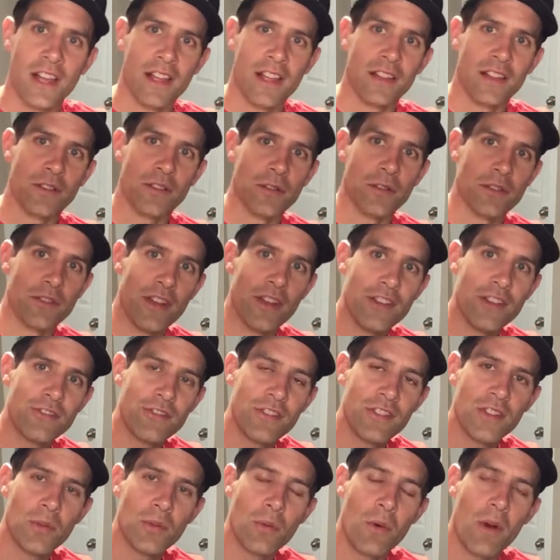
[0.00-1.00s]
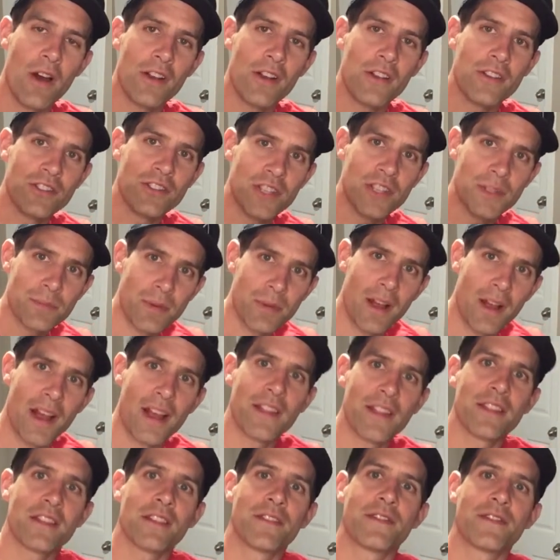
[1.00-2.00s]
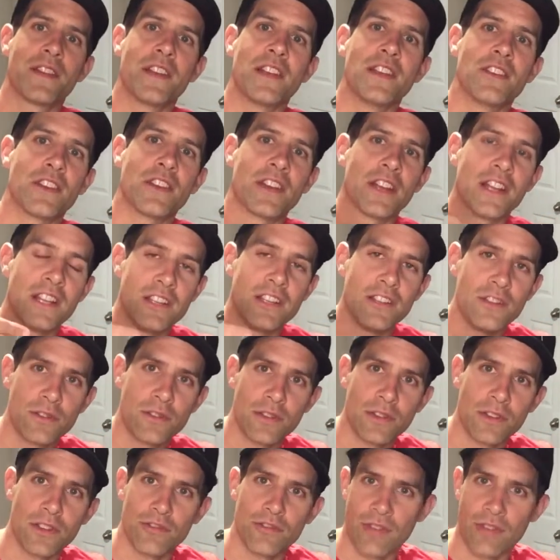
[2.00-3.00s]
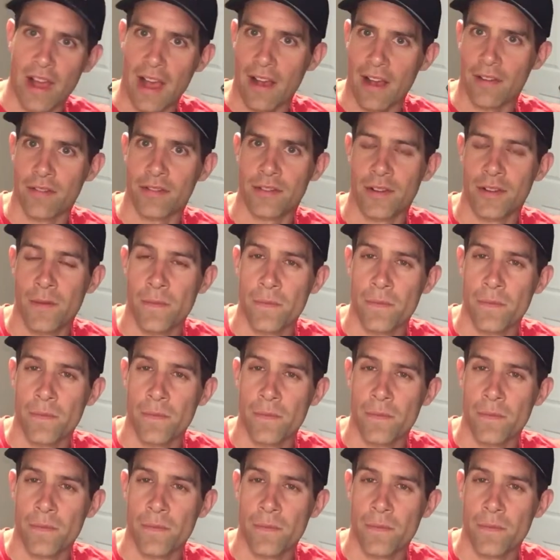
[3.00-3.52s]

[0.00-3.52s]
So you're entering the water just behind their feet, you're getting used to the draft.